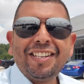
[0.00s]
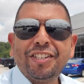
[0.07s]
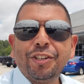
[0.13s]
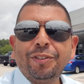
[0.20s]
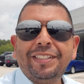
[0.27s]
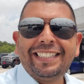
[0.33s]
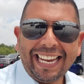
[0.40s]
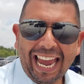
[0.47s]

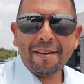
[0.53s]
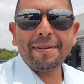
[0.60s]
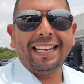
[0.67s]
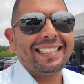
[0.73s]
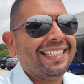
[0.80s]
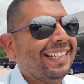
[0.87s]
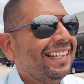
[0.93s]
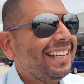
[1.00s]
So damn
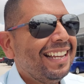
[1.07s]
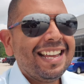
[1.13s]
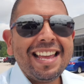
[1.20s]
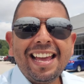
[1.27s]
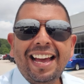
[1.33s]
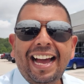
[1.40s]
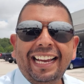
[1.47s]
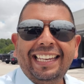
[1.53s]
it,
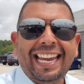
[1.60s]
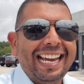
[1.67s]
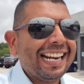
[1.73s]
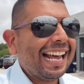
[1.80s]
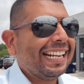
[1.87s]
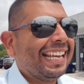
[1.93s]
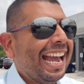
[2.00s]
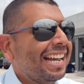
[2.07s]
I
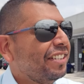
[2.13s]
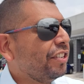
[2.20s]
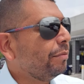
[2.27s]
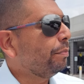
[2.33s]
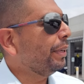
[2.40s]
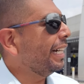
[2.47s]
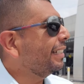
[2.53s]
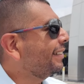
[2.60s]
cannot catch a
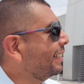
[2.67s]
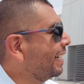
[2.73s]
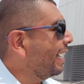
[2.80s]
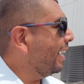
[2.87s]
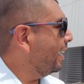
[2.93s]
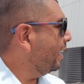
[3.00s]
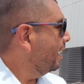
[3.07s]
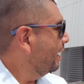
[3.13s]
break
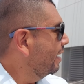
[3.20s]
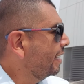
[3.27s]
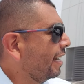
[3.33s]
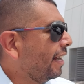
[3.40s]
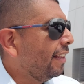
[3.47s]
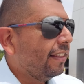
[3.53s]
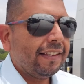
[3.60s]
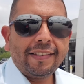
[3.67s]
today.
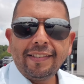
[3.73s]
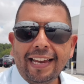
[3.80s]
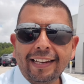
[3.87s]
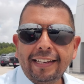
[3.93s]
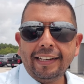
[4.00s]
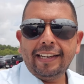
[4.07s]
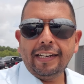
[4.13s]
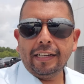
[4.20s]
The
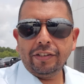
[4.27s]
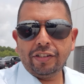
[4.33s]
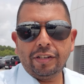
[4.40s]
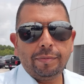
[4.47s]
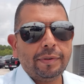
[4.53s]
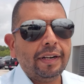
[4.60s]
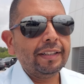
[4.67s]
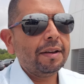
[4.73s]
second
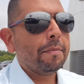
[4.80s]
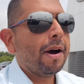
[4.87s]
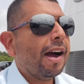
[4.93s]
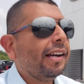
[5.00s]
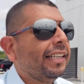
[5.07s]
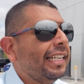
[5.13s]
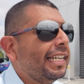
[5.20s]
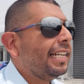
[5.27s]
customer on the
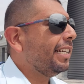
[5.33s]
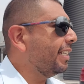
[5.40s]
Mach-E